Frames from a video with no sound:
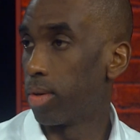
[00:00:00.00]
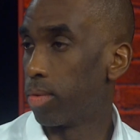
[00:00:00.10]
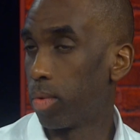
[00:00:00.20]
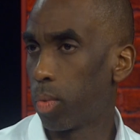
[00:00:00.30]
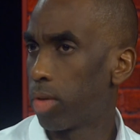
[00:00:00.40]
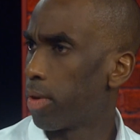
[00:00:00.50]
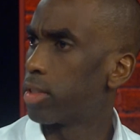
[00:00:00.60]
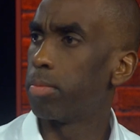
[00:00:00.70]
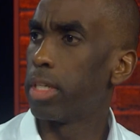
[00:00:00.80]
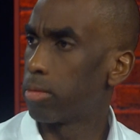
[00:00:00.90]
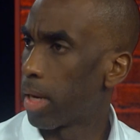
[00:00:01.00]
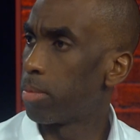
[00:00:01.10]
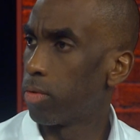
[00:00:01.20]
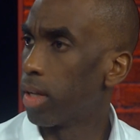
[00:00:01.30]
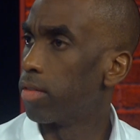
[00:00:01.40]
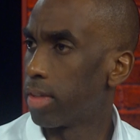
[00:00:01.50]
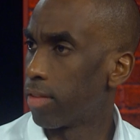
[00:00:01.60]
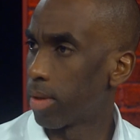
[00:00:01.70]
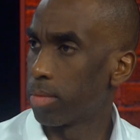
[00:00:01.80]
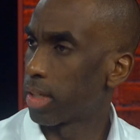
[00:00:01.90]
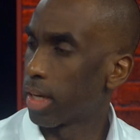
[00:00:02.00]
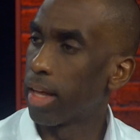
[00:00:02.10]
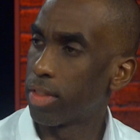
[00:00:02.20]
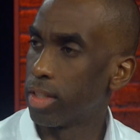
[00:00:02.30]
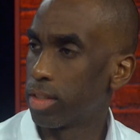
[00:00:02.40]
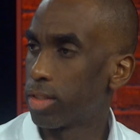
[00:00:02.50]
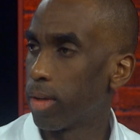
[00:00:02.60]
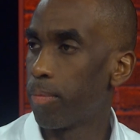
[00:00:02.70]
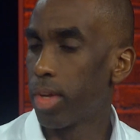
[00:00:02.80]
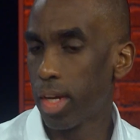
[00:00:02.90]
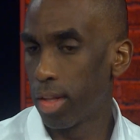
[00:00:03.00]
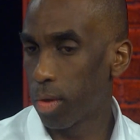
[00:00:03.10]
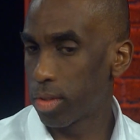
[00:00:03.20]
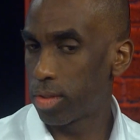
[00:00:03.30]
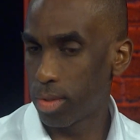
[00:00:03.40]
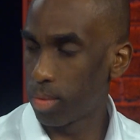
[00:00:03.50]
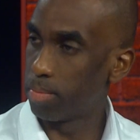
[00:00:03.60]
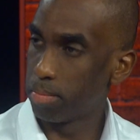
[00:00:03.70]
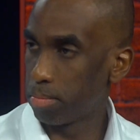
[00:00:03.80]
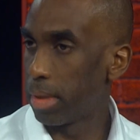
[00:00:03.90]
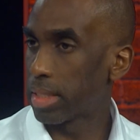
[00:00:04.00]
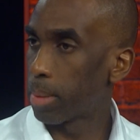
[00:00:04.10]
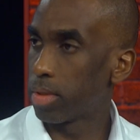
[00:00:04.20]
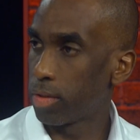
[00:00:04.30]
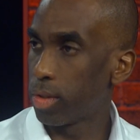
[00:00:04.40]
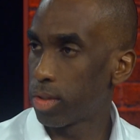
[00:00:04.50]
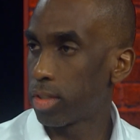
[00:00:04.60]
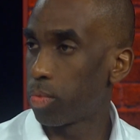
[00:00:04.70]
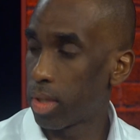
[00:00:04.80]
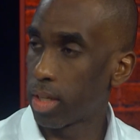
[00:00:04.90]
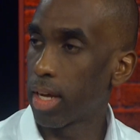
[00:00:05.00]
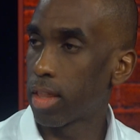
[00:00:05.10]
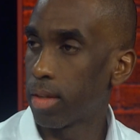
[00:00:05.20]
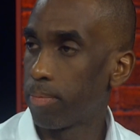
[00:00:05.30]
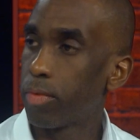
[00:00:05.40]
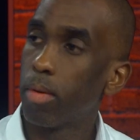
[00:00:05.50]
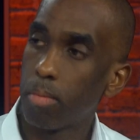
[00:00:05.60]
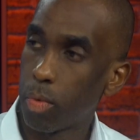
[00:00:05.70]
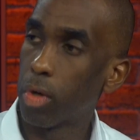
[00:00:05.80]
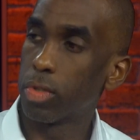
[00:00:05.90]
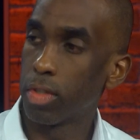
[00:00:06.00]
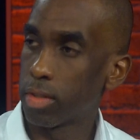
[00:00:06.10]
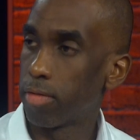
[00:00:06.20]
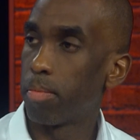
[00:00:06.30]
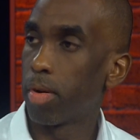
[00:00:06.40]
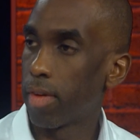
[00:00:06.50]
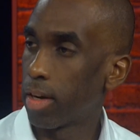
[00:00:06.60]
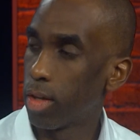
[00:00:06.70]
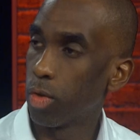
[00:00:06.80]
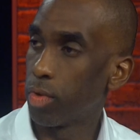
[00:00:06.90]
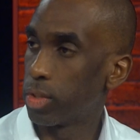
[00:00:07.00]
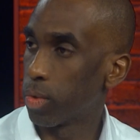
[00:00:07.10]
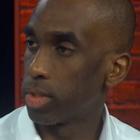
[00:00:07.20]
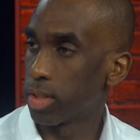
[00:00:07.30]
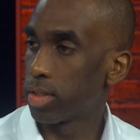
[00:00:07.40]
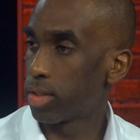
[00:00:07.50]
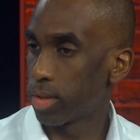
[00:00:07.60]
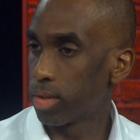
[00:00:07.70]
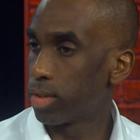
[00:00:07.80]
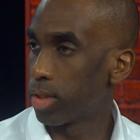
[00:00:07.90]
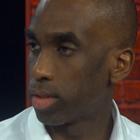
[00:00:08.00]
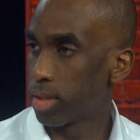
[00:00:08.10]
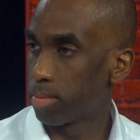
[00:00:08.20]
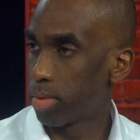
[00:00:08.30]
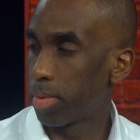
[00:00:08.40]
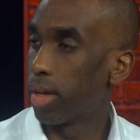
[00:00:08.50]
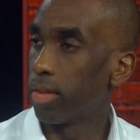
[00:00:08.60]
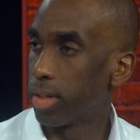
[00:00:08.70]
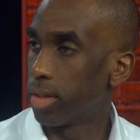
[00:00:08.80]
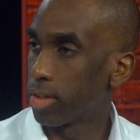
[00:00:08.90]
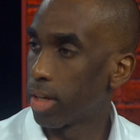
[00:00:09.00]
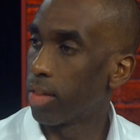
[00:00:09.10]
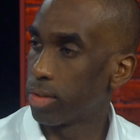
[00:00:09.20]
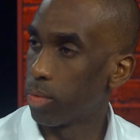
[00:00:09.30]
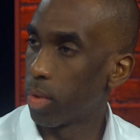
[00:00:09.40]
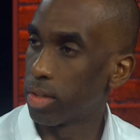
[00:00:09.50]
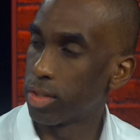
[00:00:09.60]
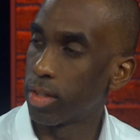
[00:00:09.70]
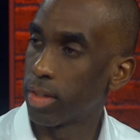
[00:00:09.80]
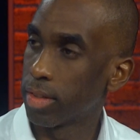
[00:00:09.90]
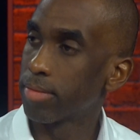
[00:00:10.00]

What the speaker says: what recipes might be relevant if I'm looking at this. And so those are the two main types of users. We connect them, but we also look to provide other resources to propel their health and wellness journey.